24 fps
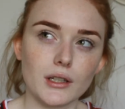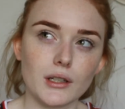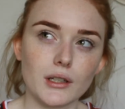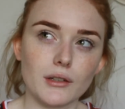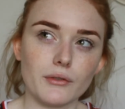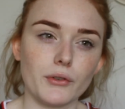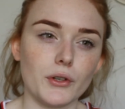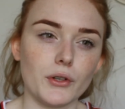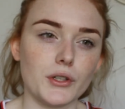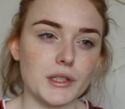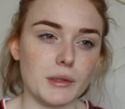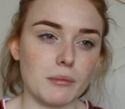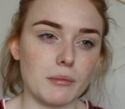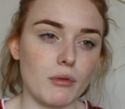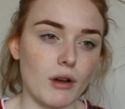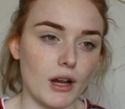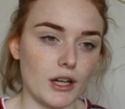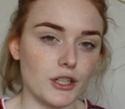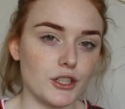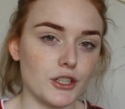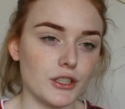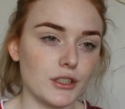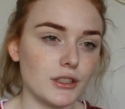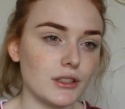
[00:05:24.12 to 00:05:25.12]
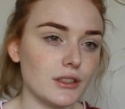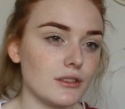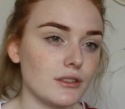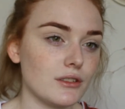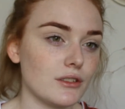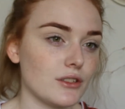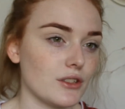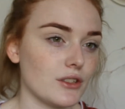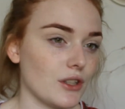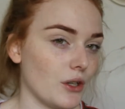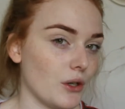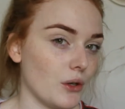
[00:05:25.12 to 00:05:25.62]
first impressions,
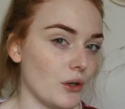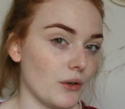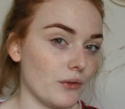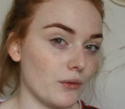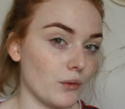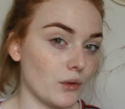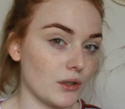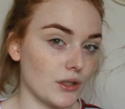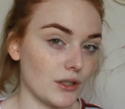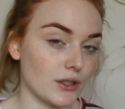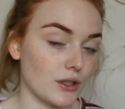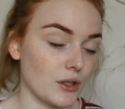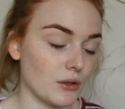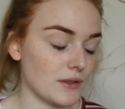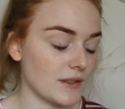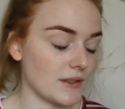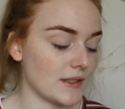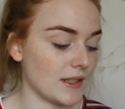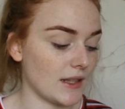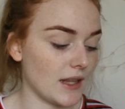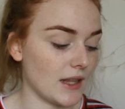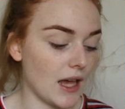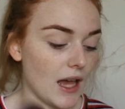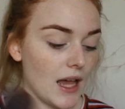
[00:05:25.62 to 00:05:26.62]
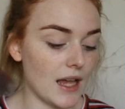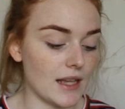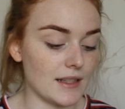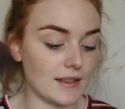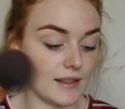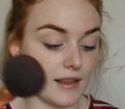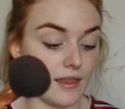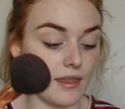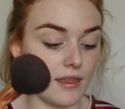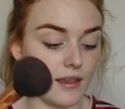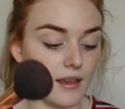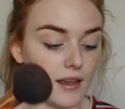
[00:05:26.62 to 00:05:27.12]
so if you want to go see that,
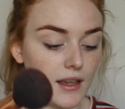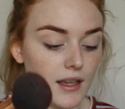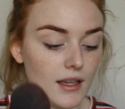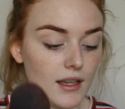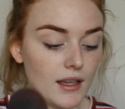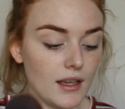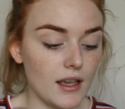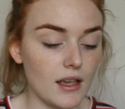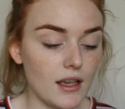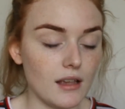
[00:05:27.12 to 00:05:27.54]
it's in there.